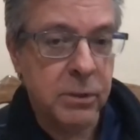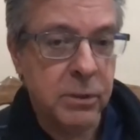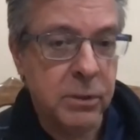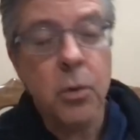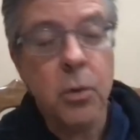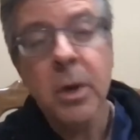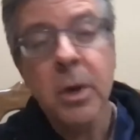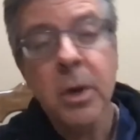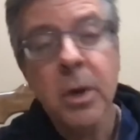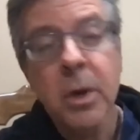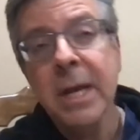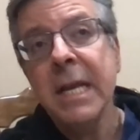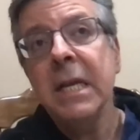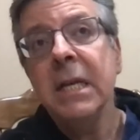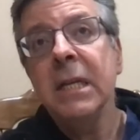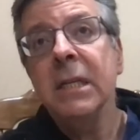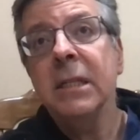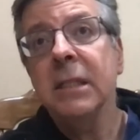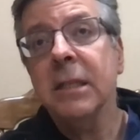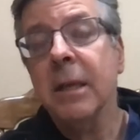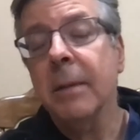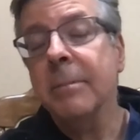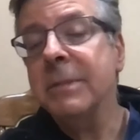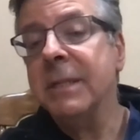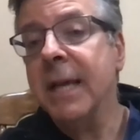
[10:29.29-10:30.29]
So
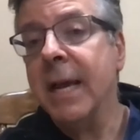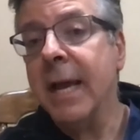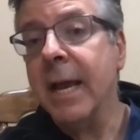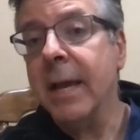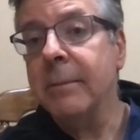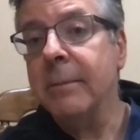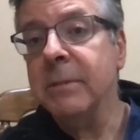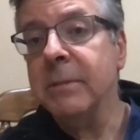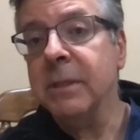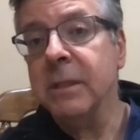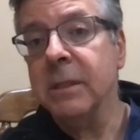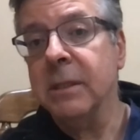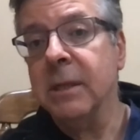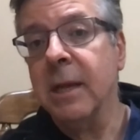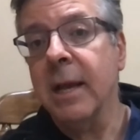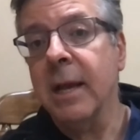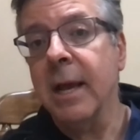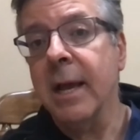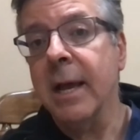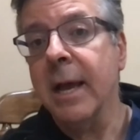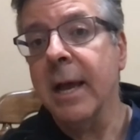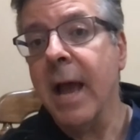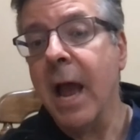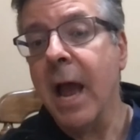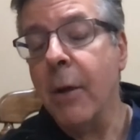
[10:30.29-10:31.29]
sometimes uh,